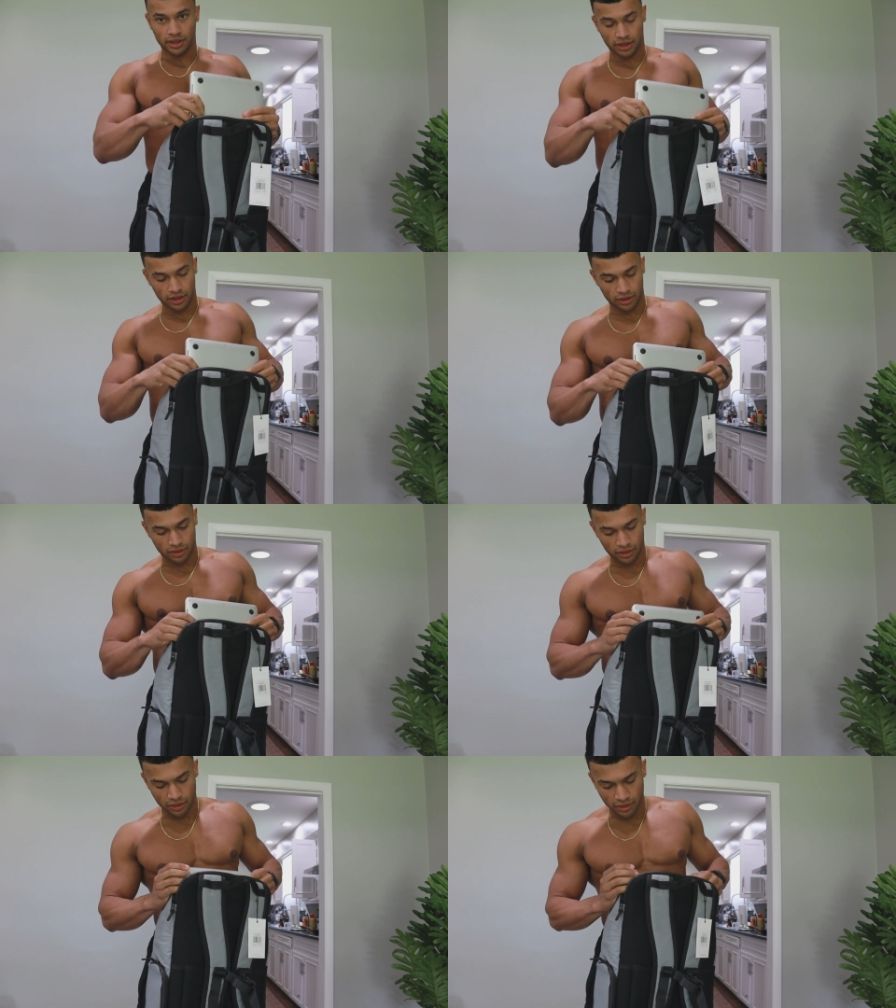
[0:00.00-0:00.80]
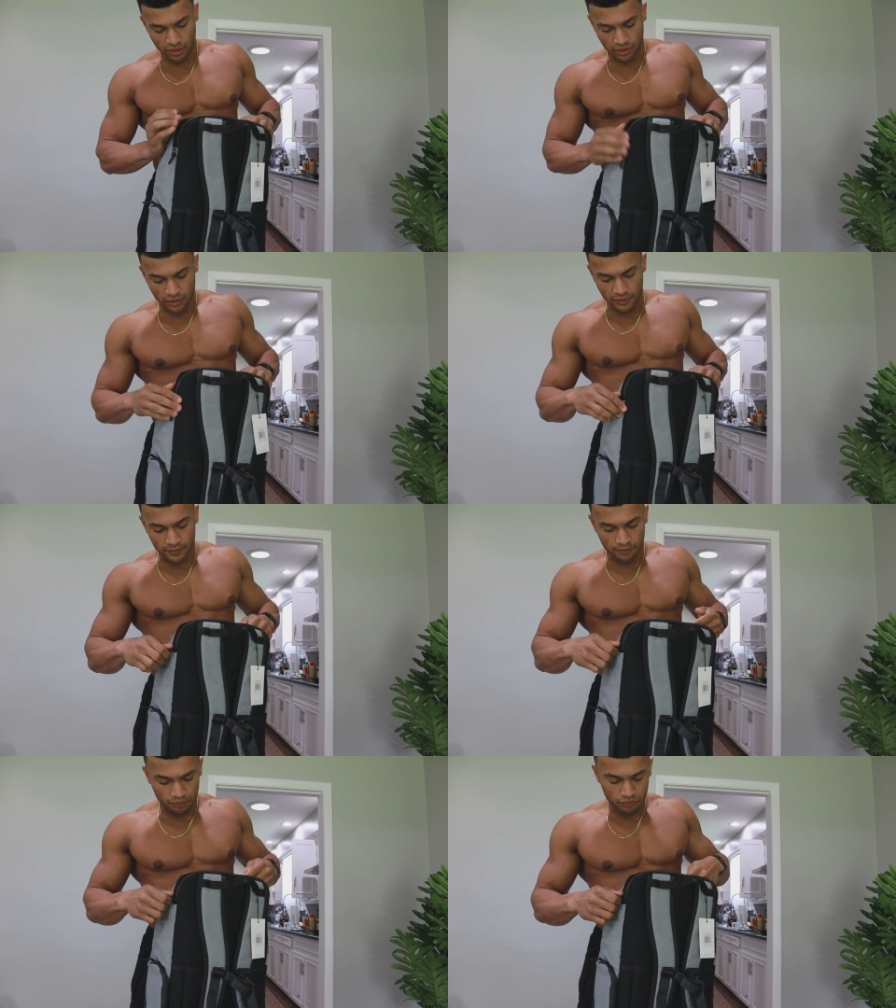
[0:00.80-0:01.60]
in here.
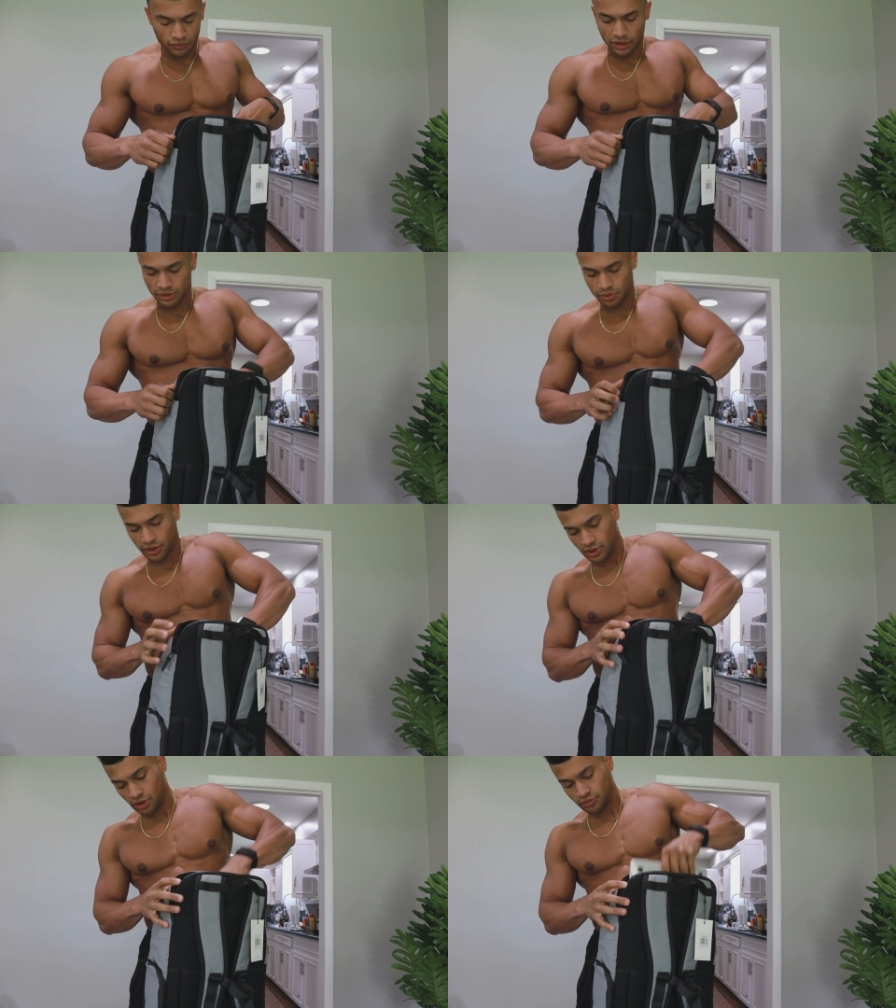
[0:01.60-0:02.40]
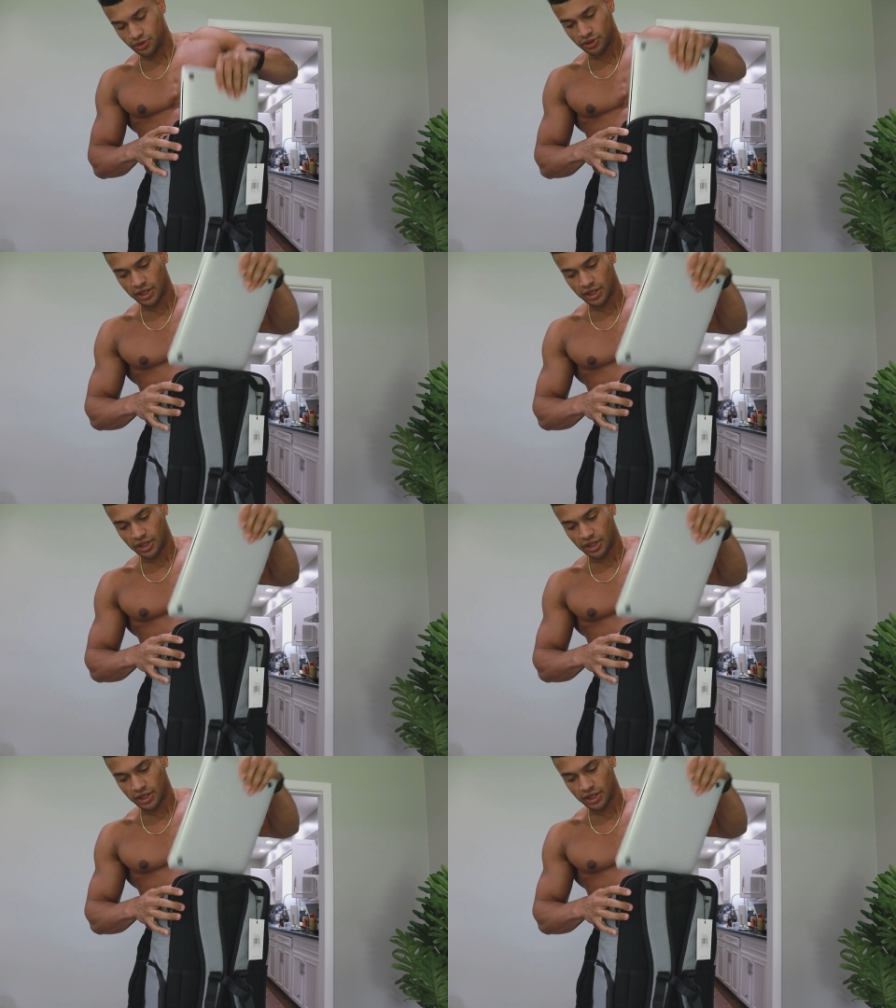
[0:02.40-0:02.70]
That's pretty dope. So